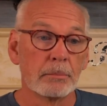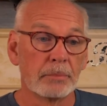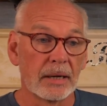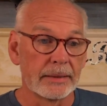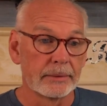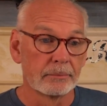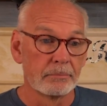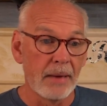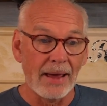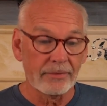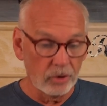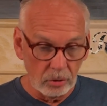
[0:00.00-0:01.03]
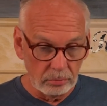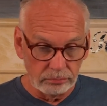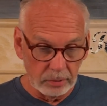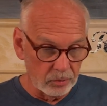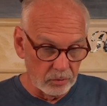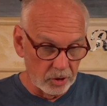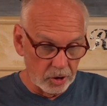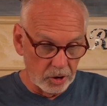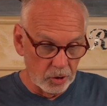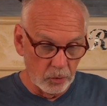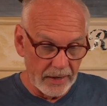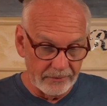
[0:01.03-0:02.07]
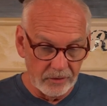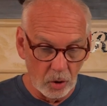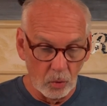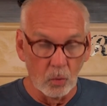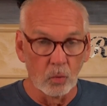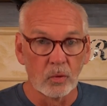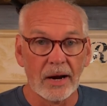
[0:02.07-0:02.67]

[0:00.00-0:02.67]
But Matthew, we have no